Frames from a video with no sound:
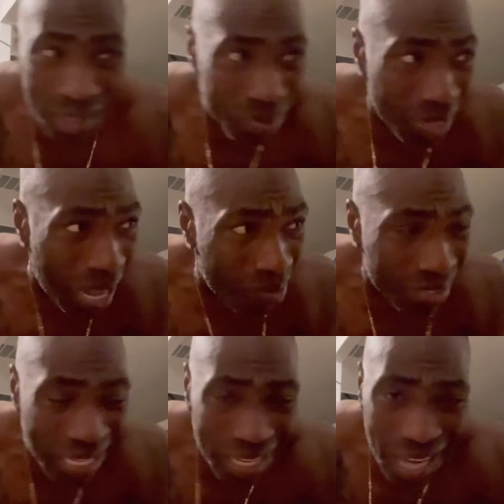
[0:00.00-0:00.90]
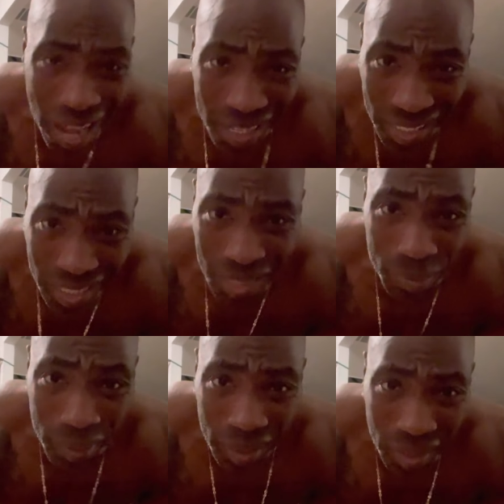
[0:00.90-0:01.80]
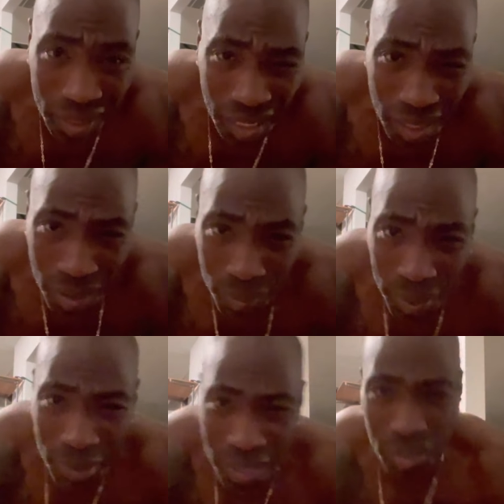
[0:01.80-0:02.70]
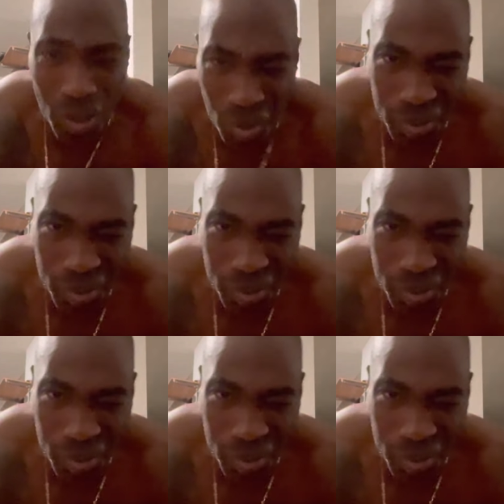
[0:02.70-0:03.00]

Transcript: it was, I was in and out of sleep pretty much the whole